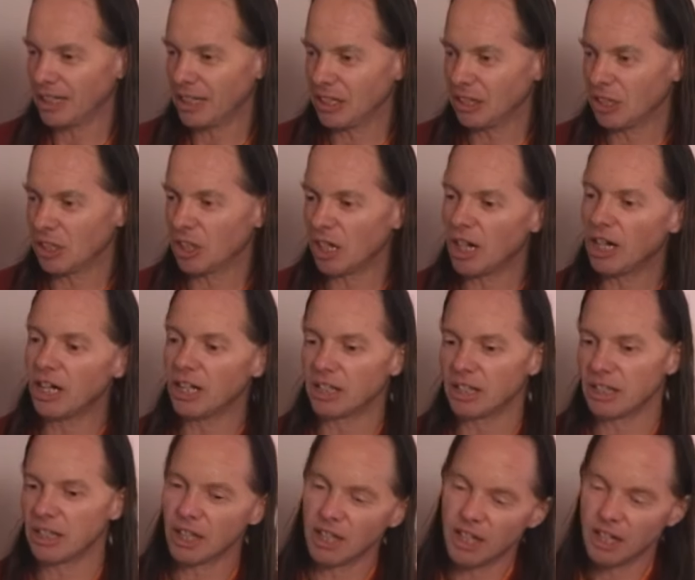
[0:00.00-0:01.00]
You know,
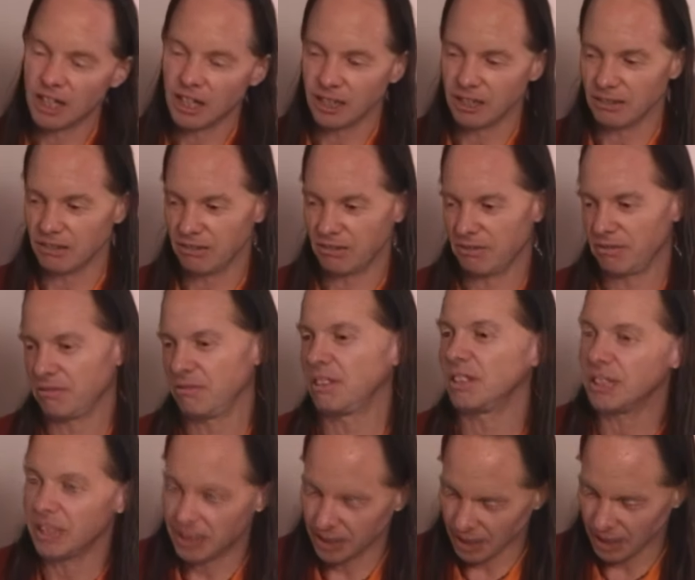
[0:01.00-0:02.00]
gone, gone,
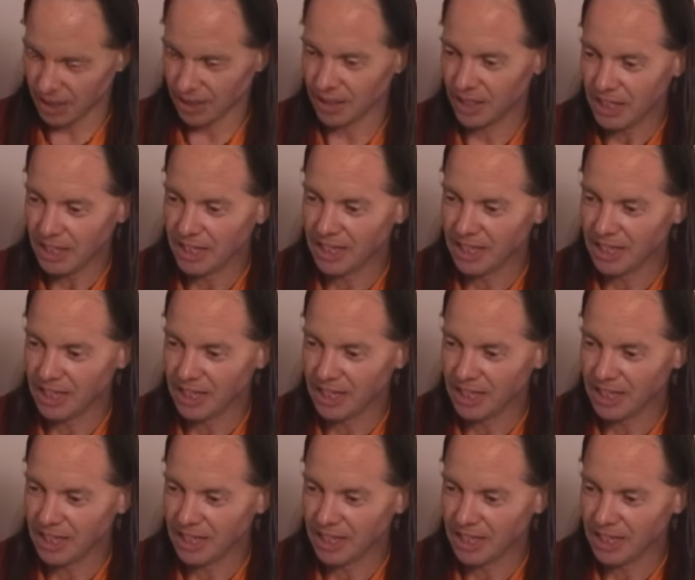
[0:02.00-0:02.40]
really gone.